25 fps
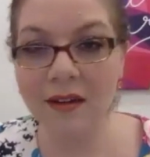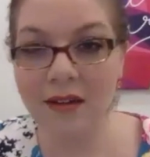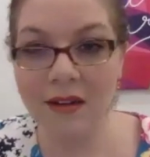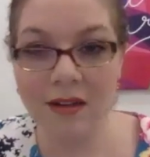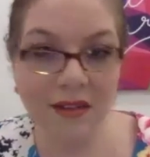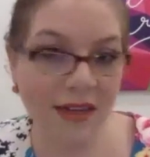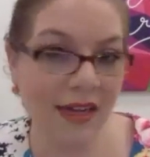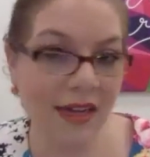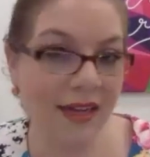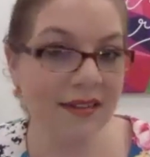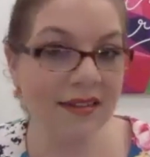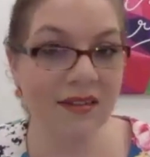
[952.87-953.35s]

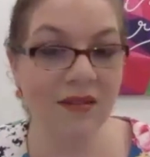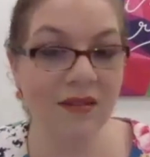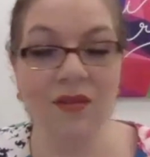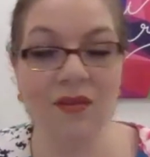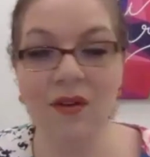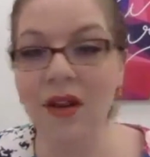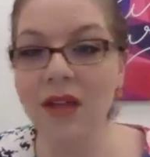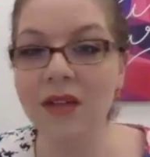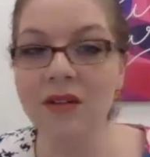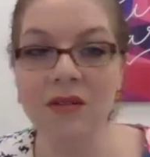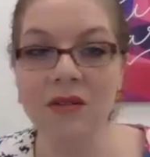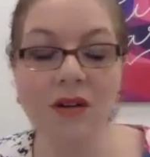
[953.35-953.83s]
text a
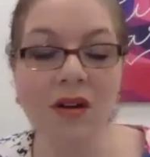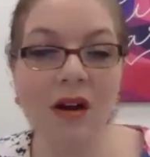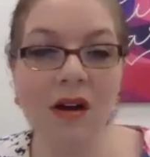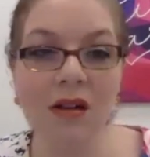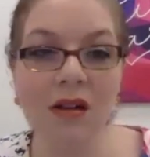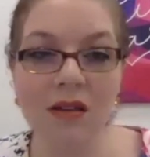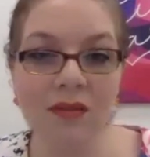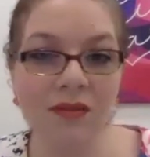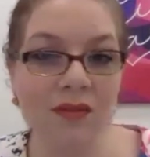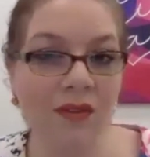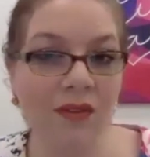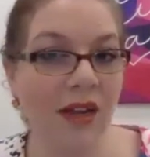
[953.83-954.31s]
friend or
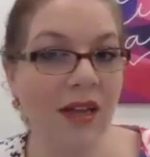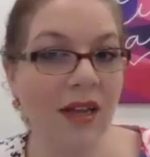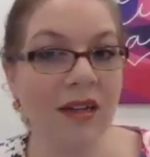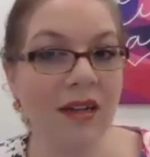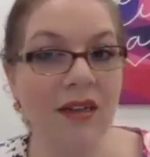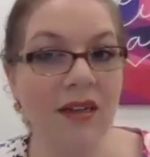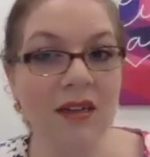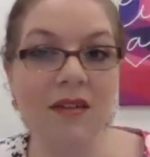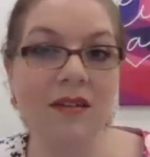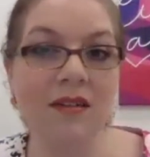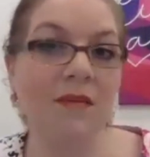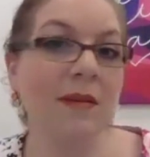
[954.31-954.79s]
call a friend
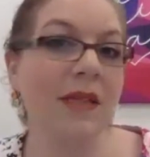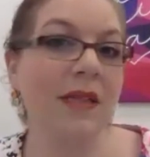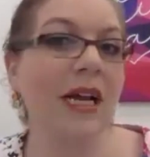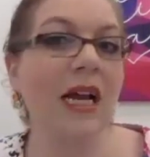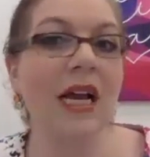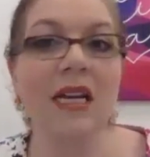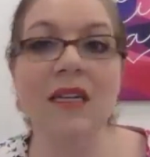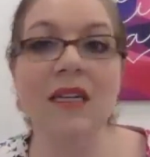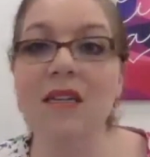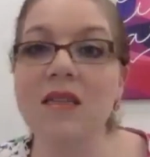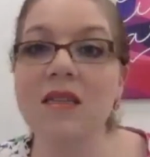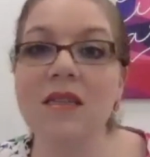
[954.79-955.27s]
and just be like,
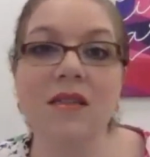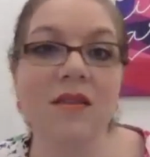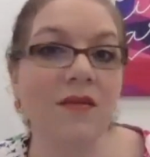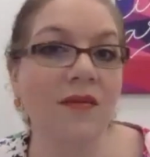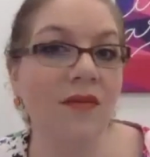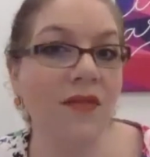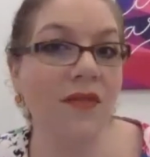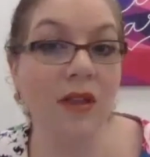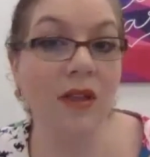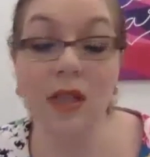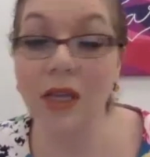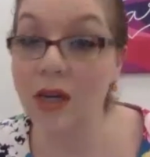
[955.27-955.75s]
I just
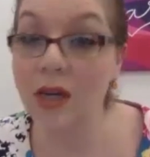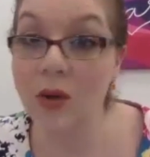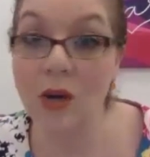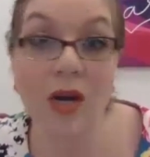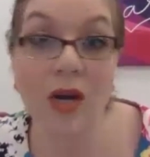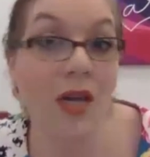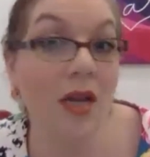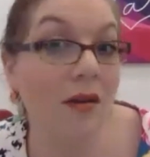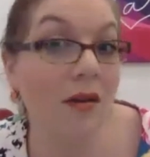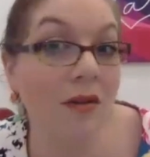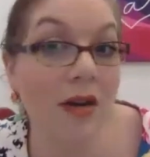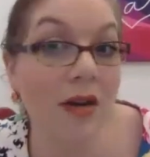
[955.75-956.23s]
feel like
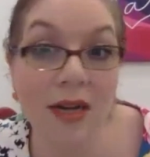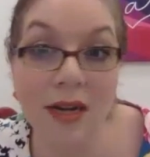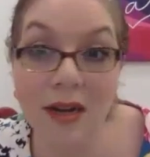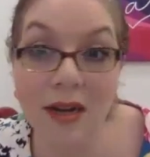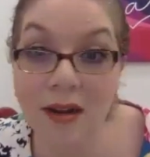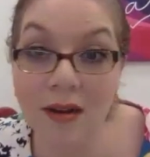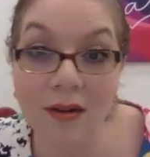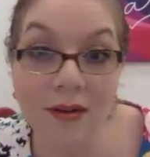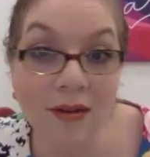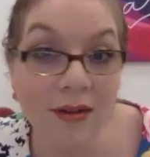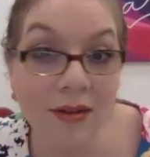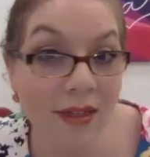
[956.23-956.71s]
crying right
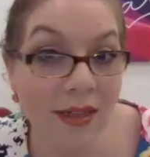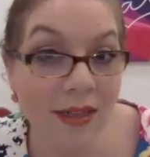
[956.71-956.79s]
now.